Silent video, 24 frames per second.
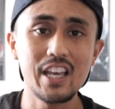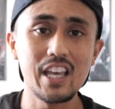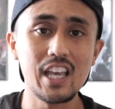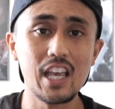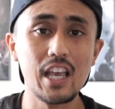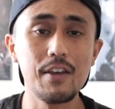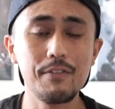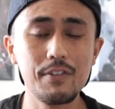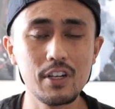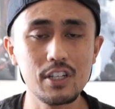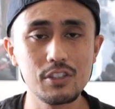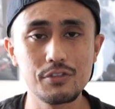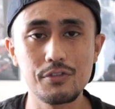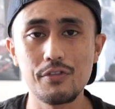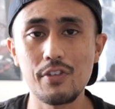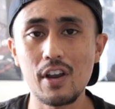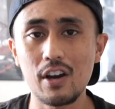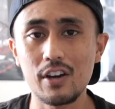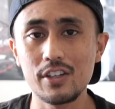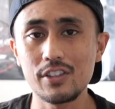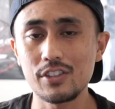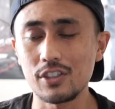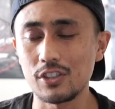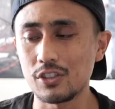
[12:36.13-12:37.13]
If it is
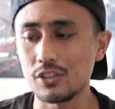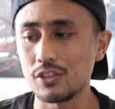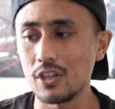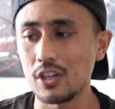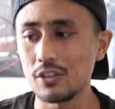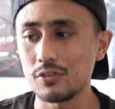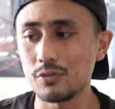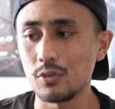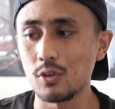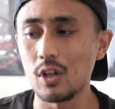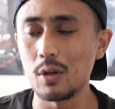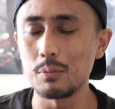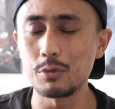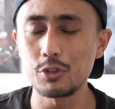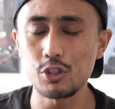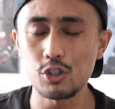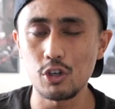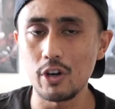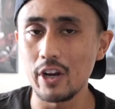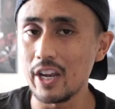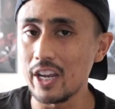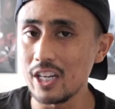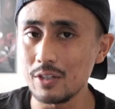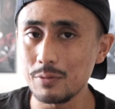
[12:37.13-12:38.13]
very successful, I'm
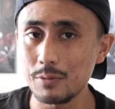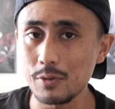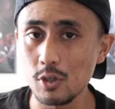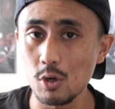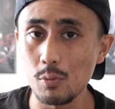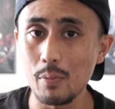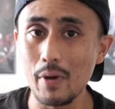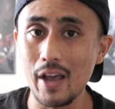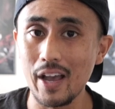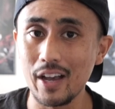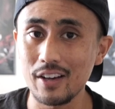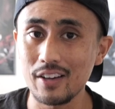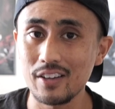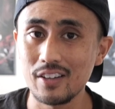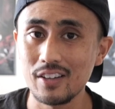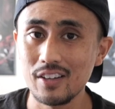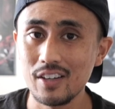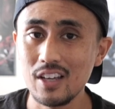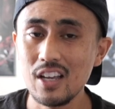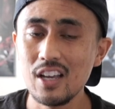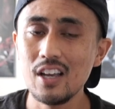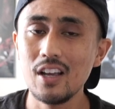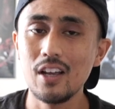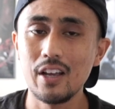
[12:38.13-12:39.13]
sure HBO
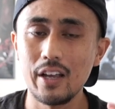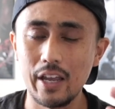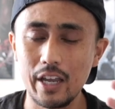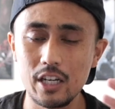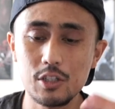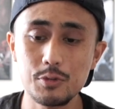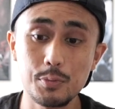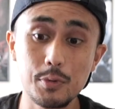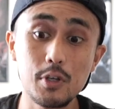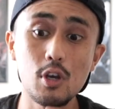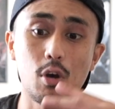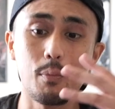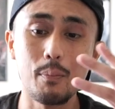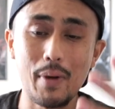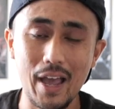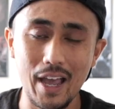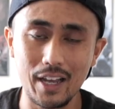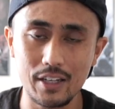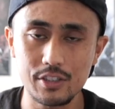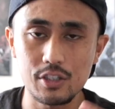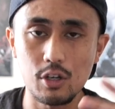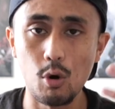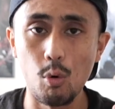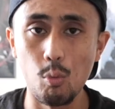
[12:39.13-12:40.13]

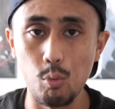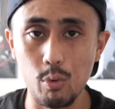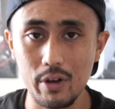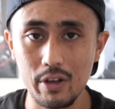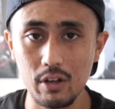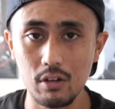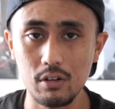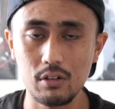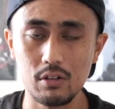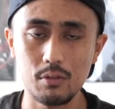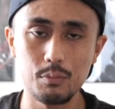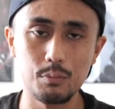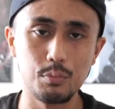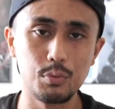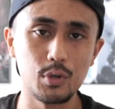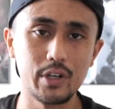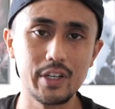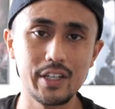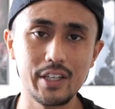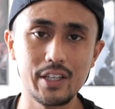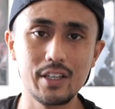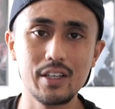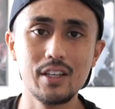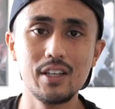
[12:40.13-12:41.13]
Max will
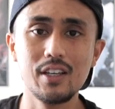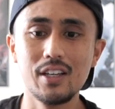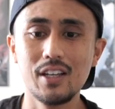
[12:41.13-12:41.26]
bring